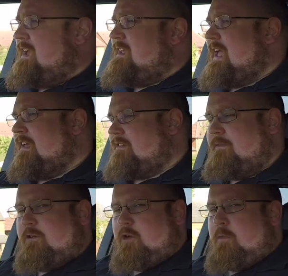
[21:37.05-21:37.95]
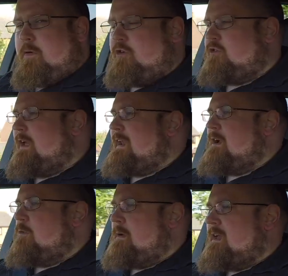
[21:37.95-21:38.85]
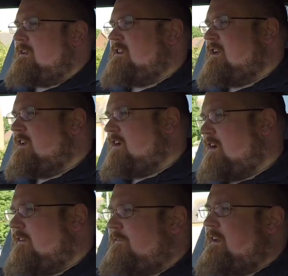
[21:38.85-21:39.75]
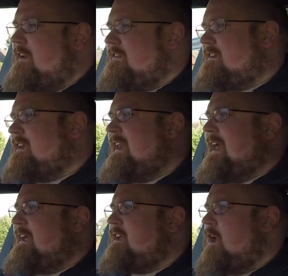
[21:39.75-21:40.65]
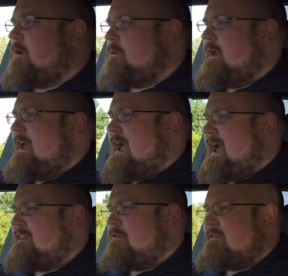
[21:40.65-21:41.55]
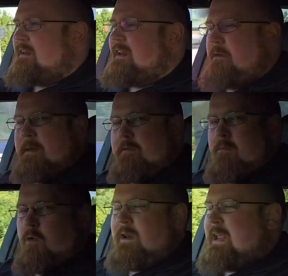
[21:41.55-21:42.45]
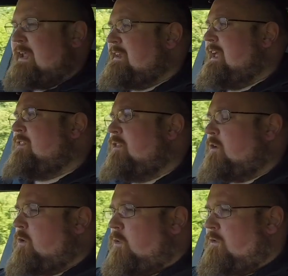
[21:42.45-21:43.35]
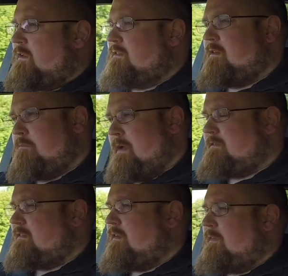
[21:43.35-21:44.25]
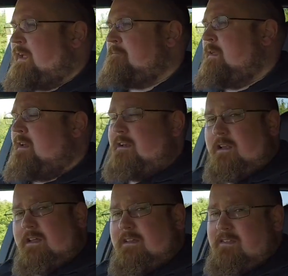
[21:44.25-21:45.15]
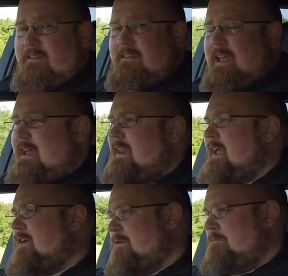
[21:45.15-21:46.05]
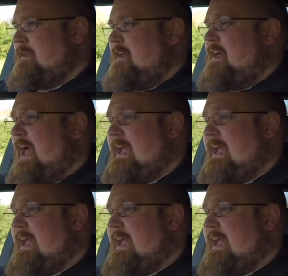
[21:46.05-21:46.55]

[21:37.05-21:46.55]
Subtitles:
Yes, if you do push it a little bit, you can kind of feel it's going to let go, and there is a little bit more lean in the corners compared to something like the Seat Leon.